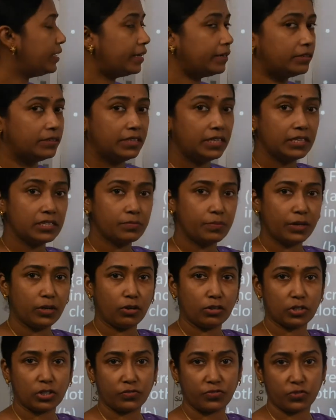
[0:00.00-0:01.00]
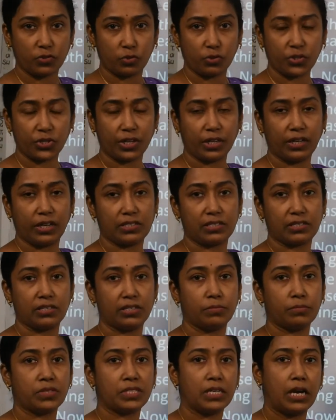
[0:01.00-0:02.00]
that these, because of social
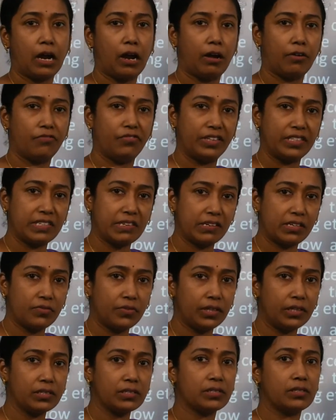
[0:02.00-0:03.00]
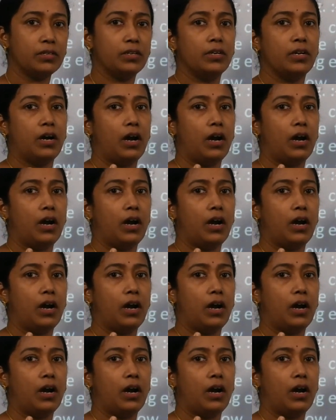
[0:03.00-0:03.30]
customs, our festivals,